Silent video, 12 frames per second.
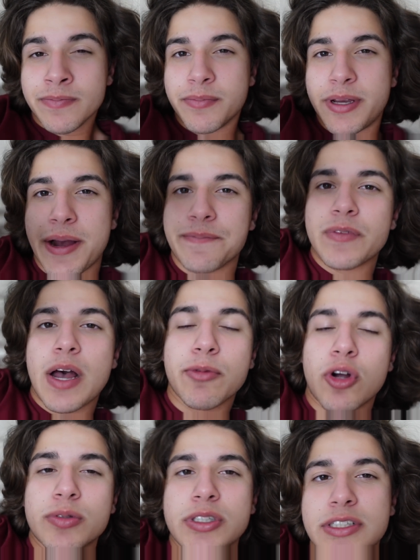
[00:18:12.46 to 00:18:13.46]
But yeah, I'm gonna
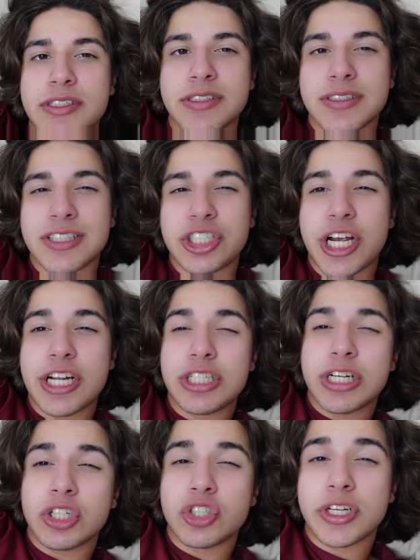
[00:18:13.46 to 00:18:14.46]
go upstairs, change,
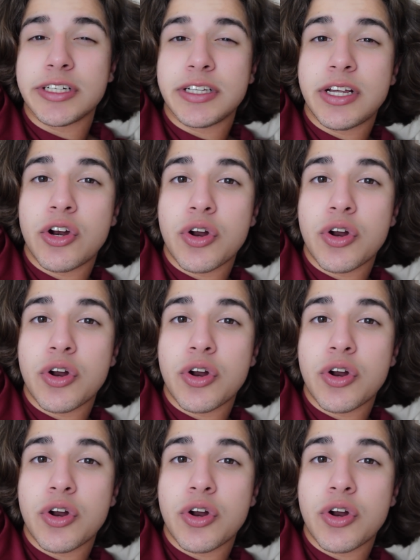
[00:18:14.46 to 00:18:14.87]
and I'll see you guys later.